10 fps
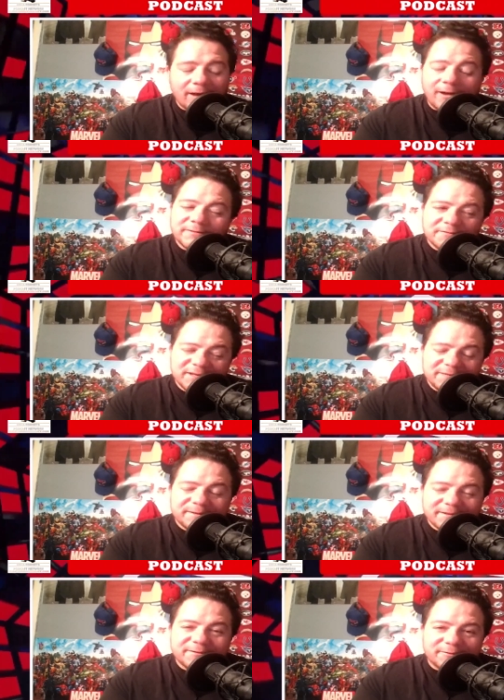Also, he's
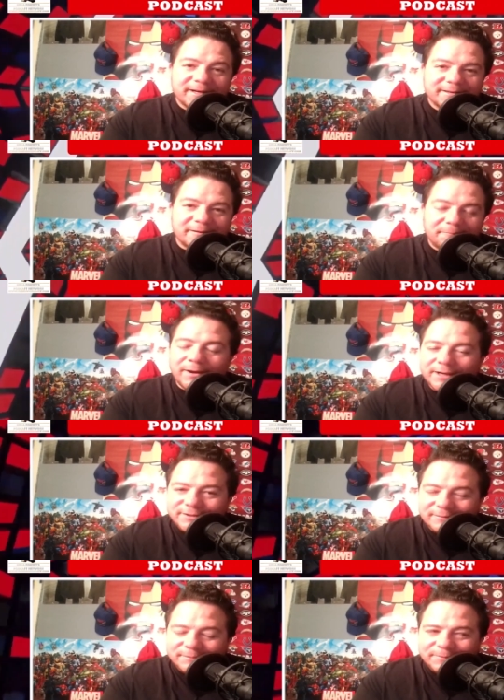been notorious of
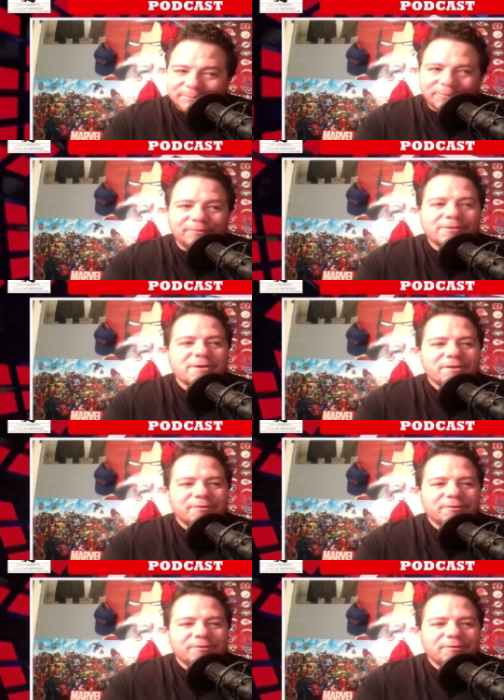punishing people